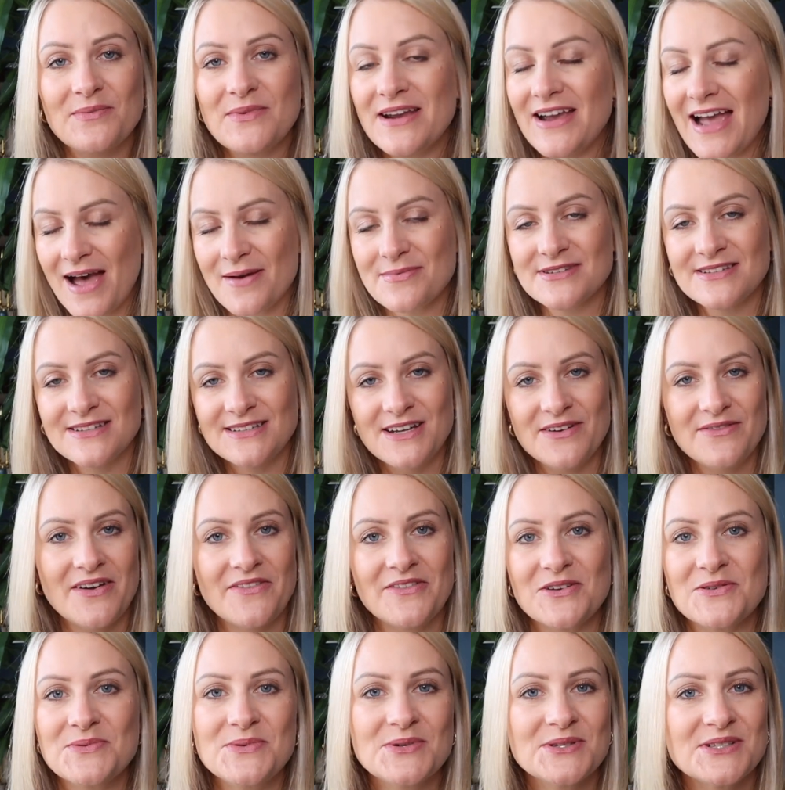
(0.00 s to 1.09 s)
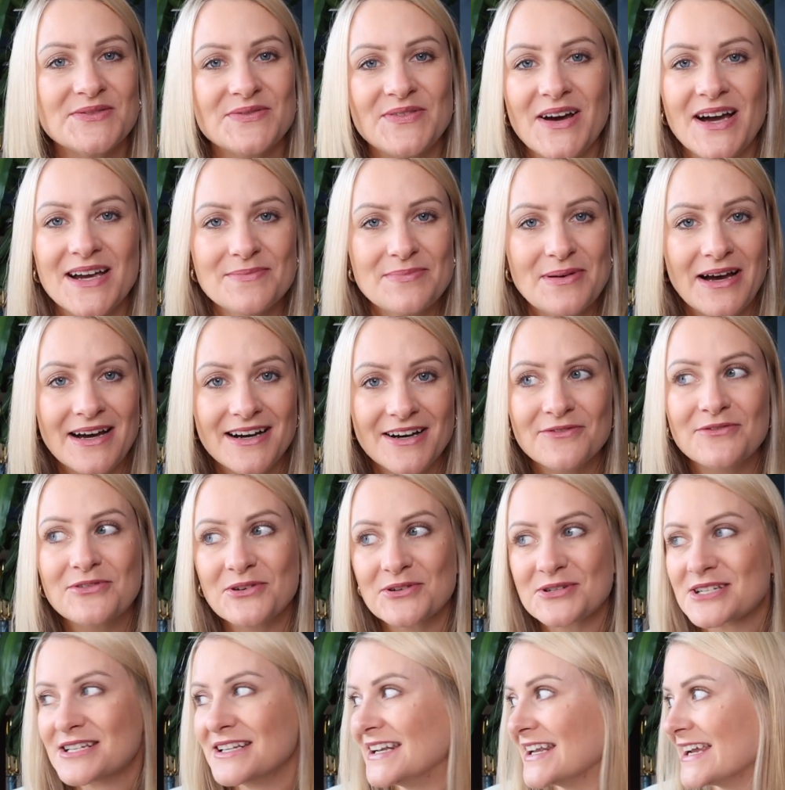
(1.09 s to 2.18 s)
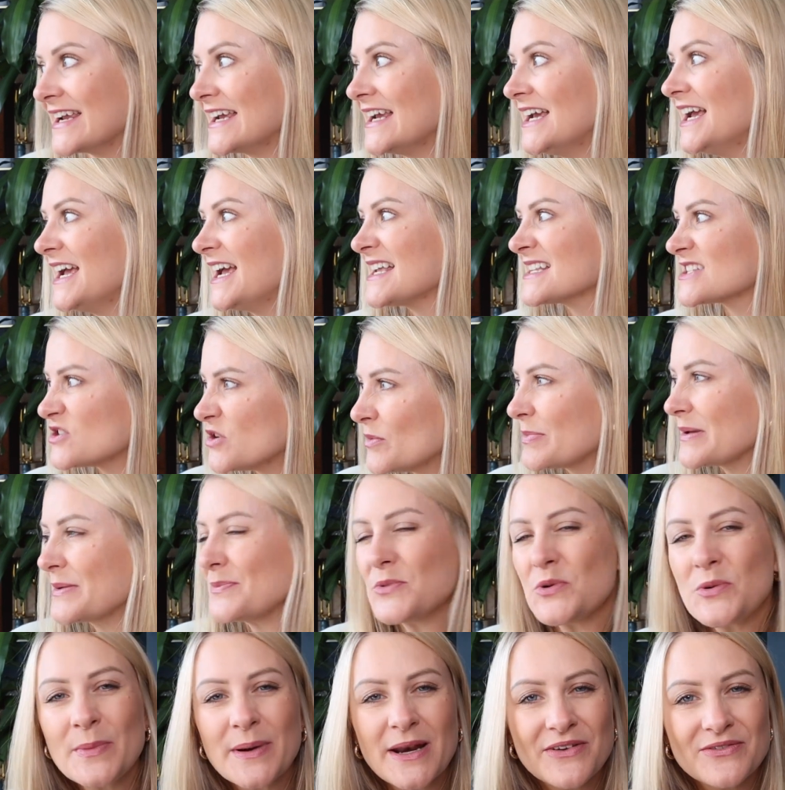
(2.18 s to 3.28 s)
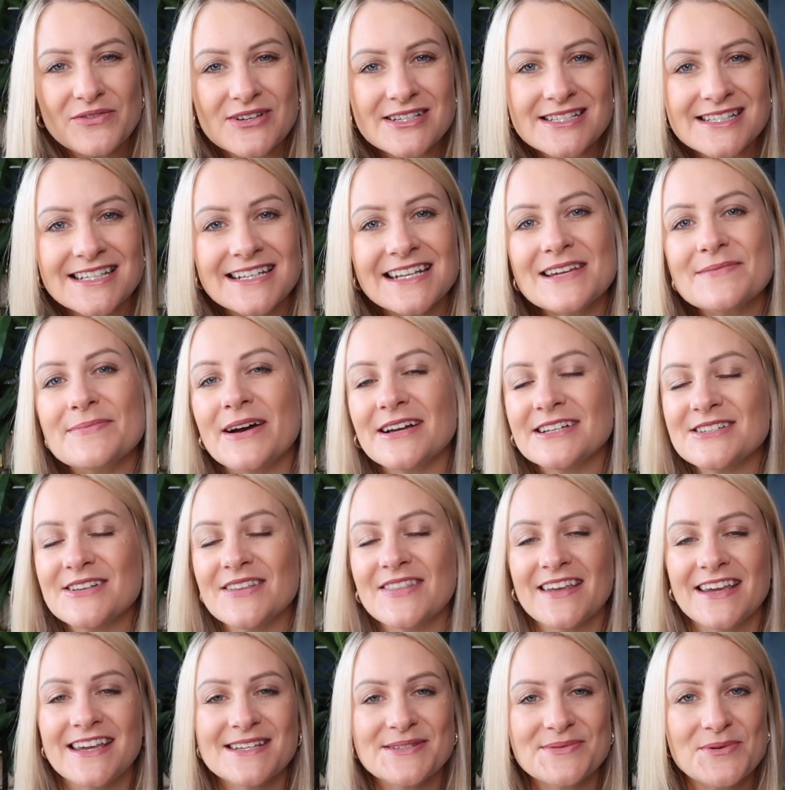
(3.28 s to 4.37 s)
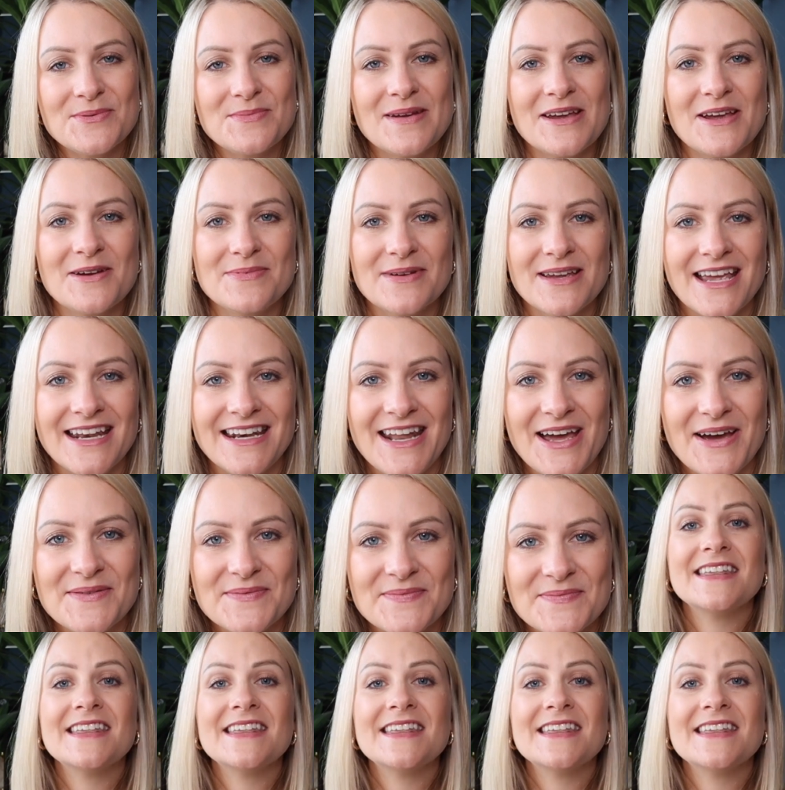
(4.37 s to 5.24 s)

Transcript: We absolutely love having a water fight, but unfortunately, not been warm enough recently, but I do think it's warming up again now.